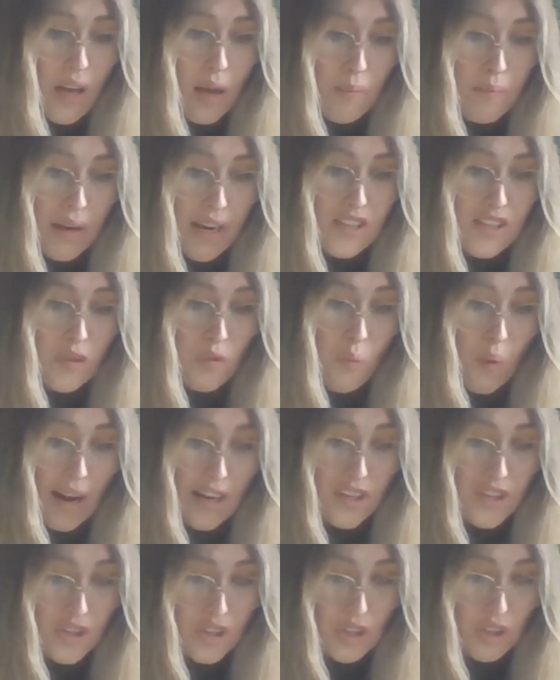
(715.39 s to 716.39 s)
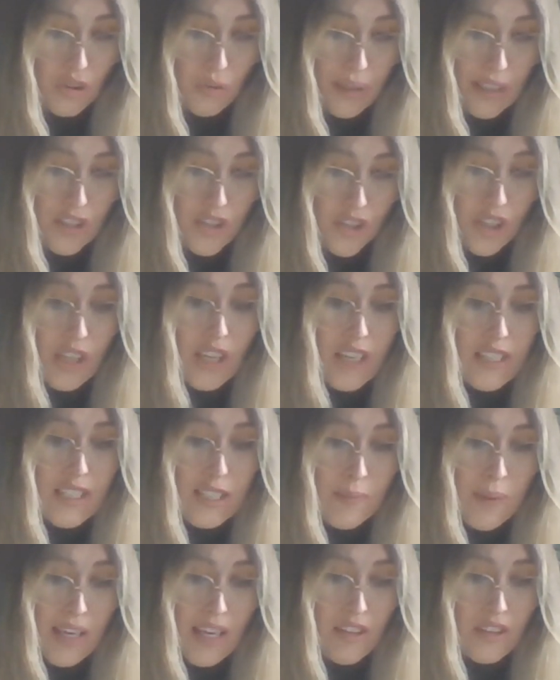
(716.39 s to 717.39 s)
but as a rational creature
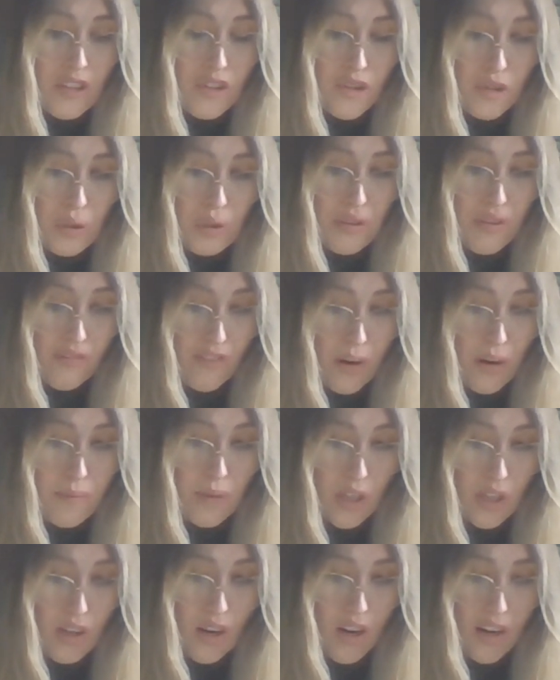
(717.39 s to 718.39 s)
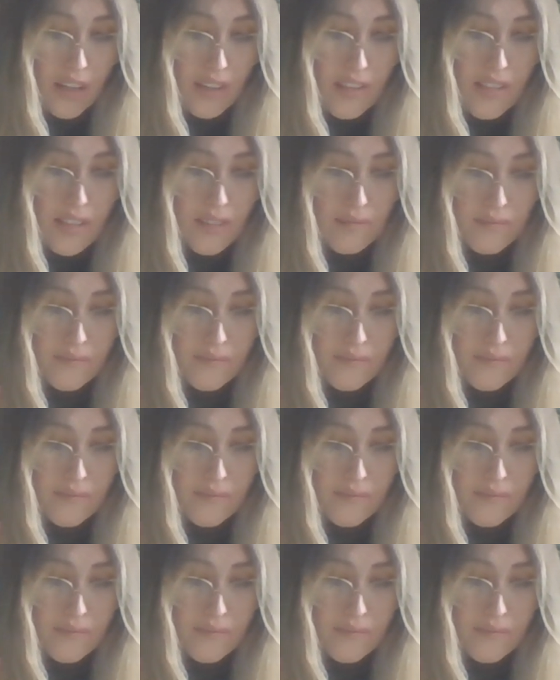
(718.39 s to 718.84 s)
speaking the truth from her heart.